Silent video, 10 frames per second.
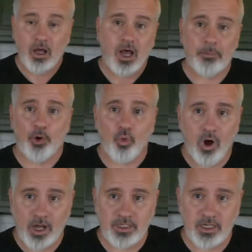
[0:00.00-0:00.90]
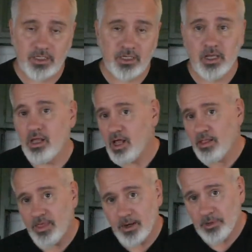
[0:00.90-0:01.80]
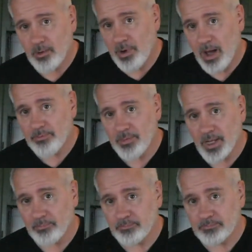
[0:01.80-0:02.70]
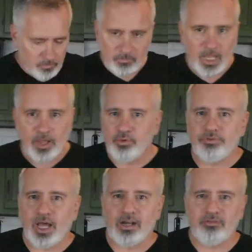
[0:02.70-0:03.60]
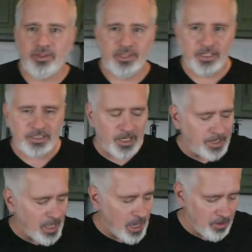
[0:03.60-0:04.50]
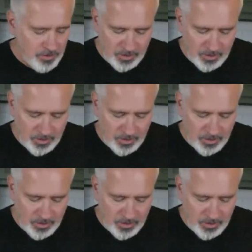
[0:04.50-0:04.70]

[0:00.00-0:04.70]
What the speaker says: I'm gonna wash these, then I'm gonna pop them in. Okay, we've got everything done now.